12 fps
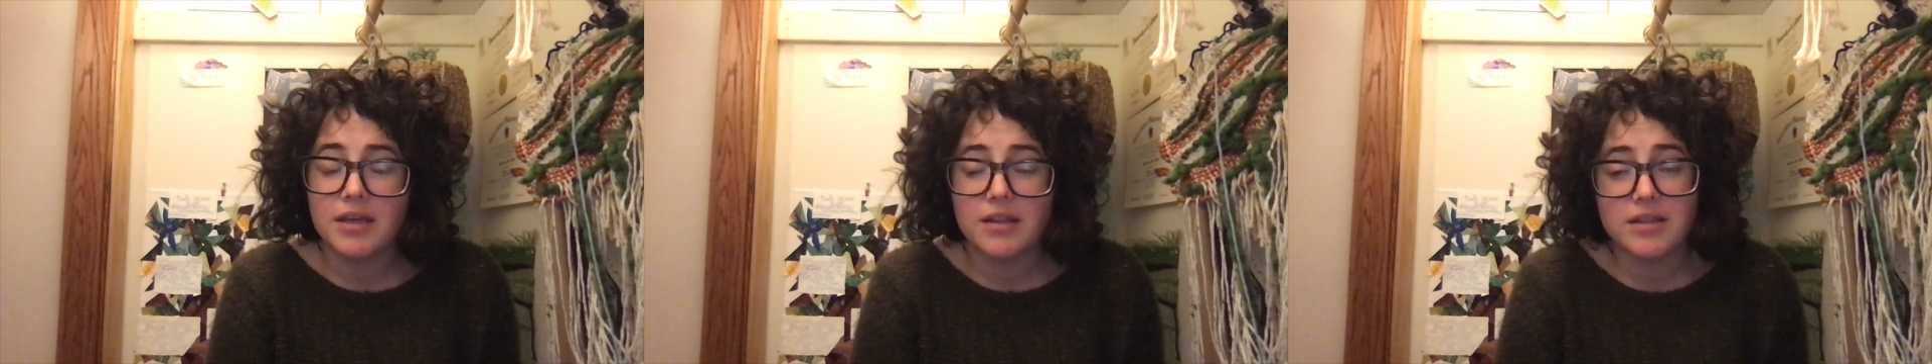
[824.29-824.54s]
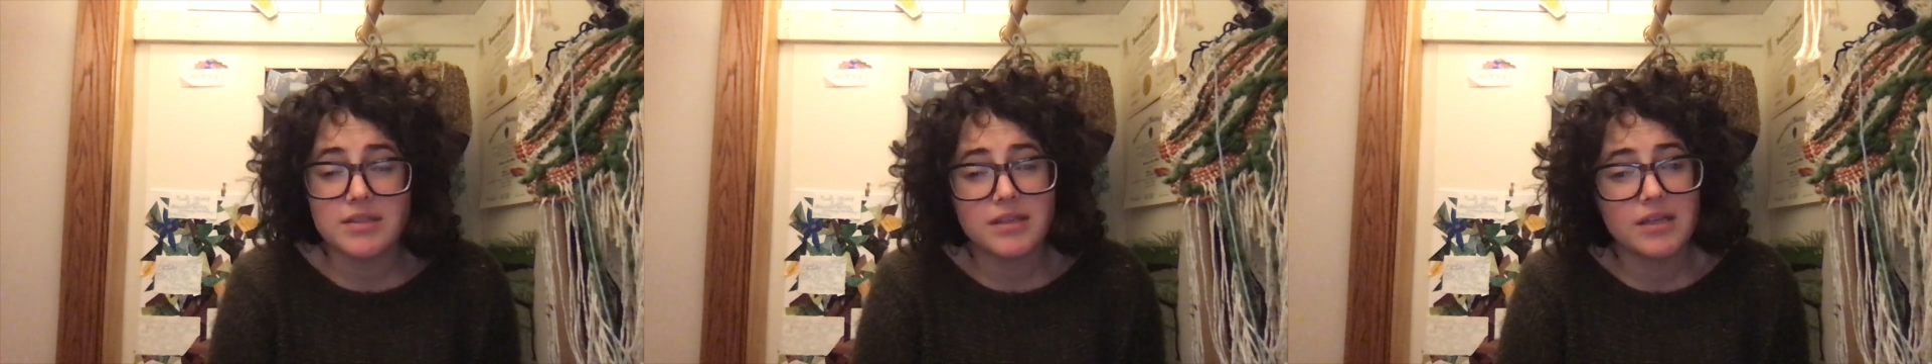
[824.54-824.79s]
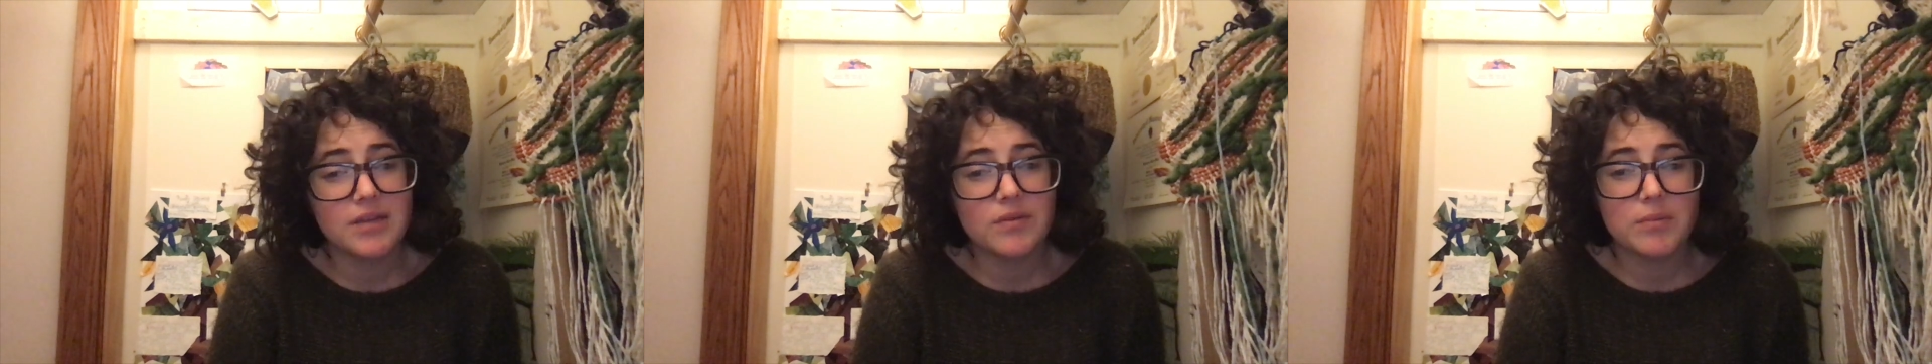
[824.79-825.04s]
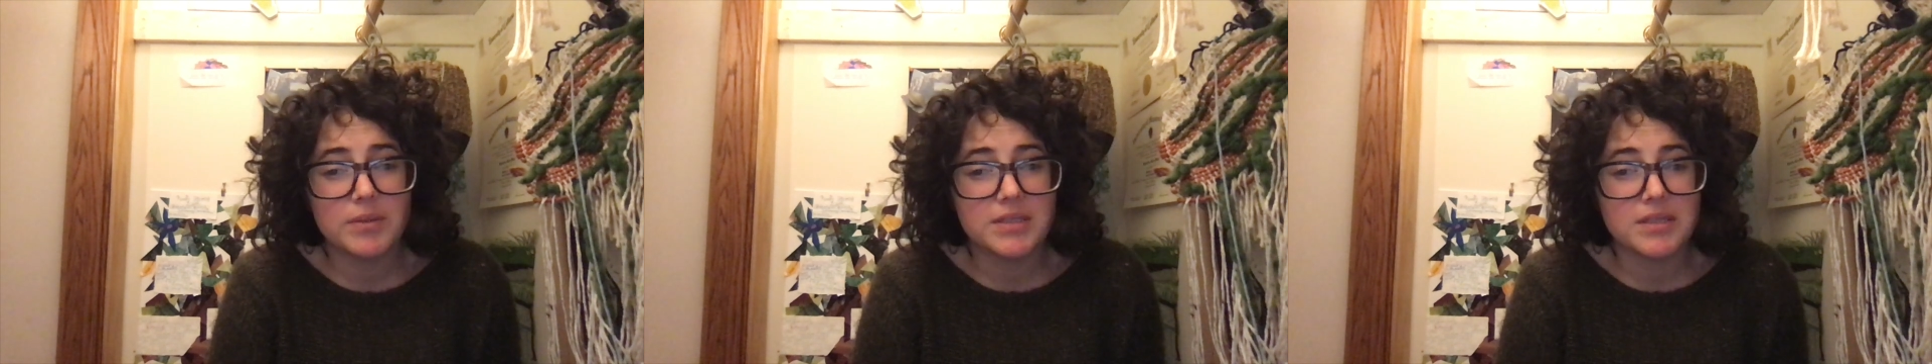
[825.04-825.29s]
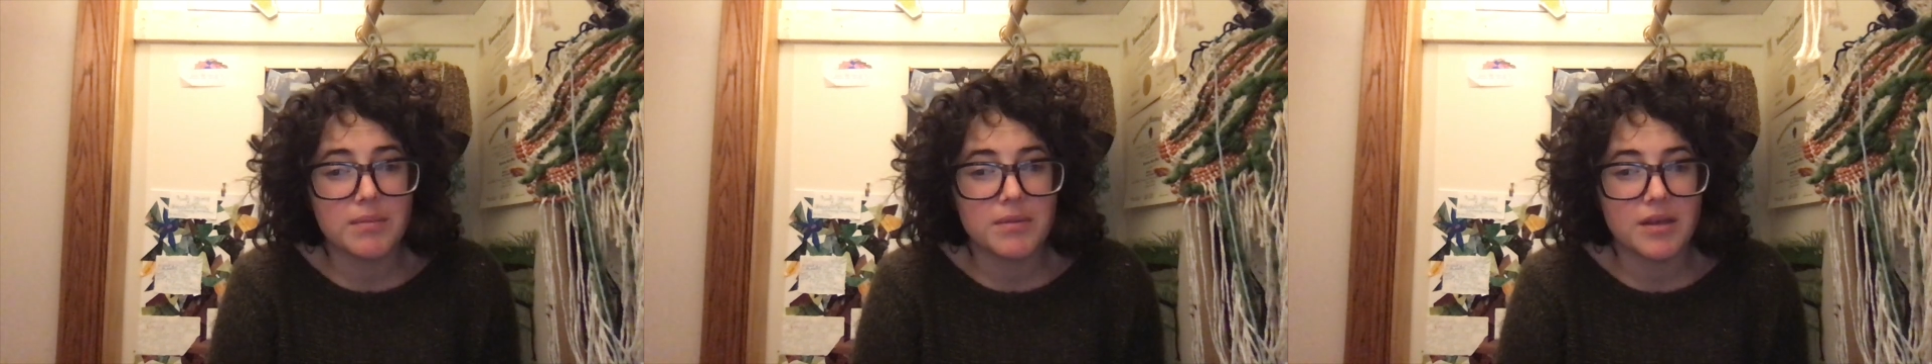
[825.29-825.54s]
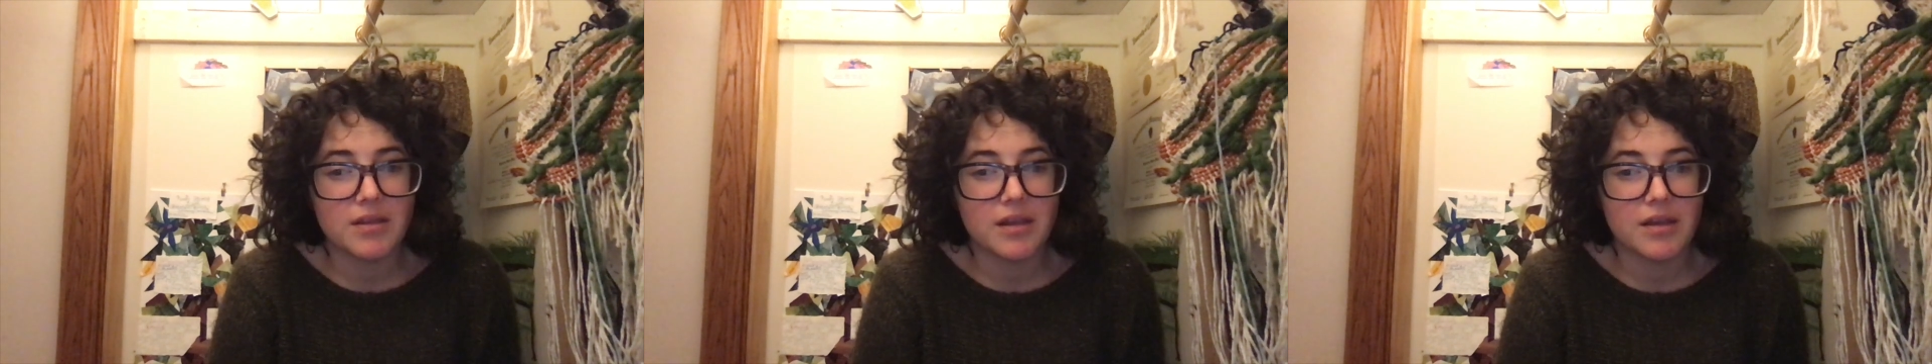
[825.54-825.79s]
this could even be
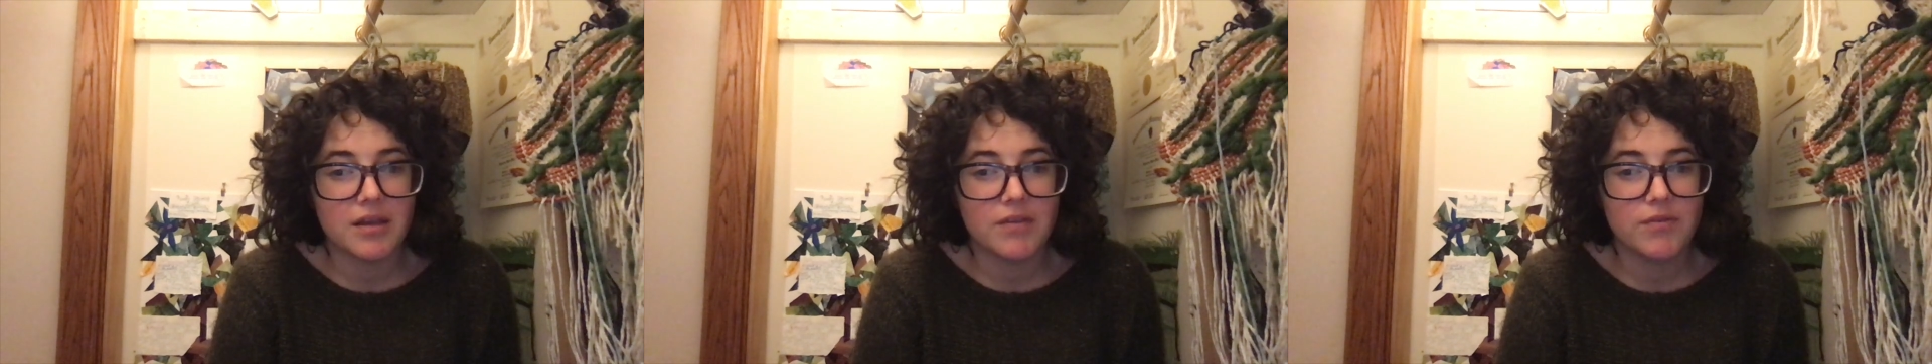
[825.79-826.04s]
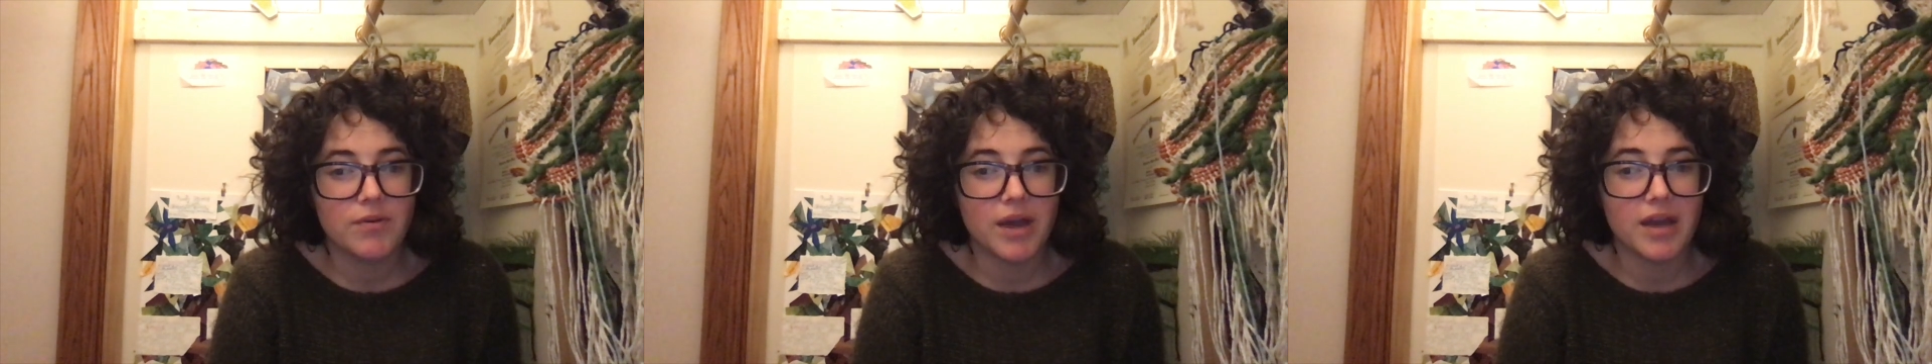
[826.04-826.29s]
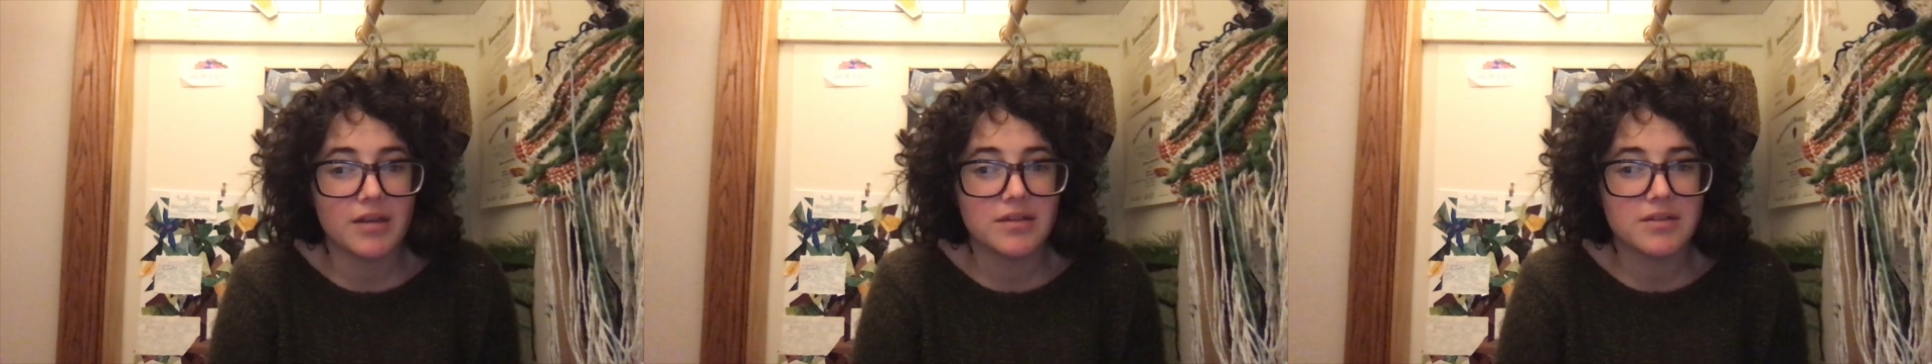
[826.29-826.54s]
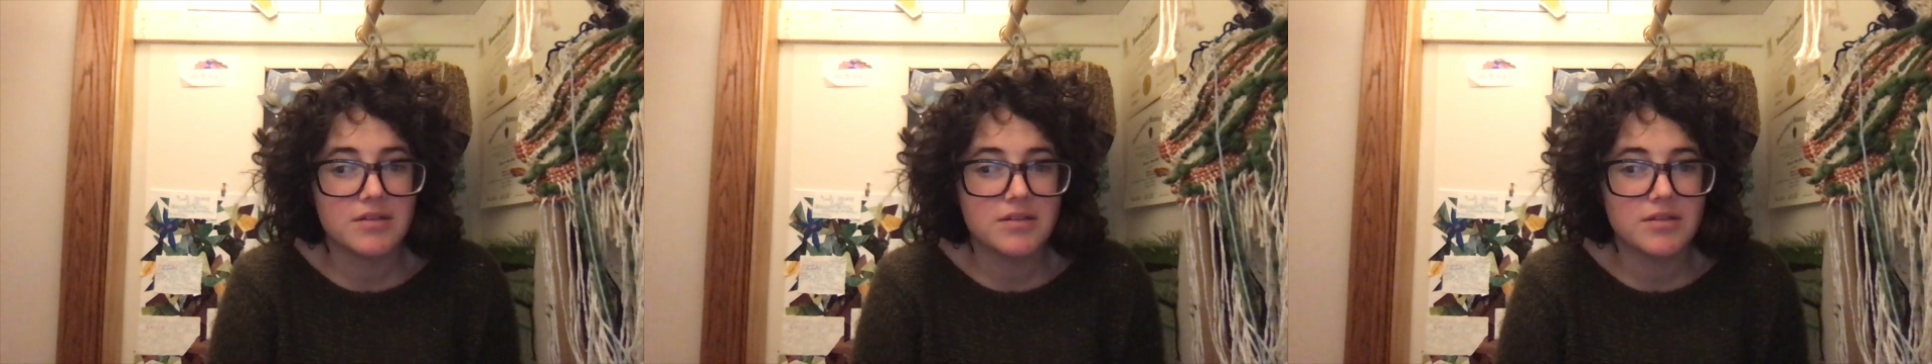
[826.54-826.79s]
something that if you had